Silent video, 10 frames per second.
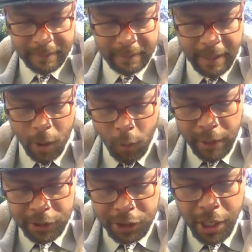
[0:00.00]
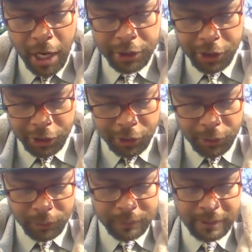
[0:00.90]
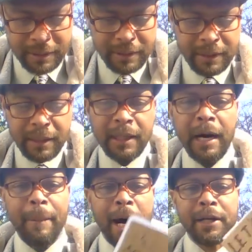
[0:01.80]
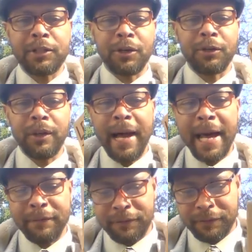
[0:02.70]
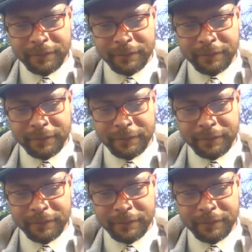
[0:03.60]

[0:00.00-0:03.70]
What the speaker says: I wanted to talk to you about eternal life.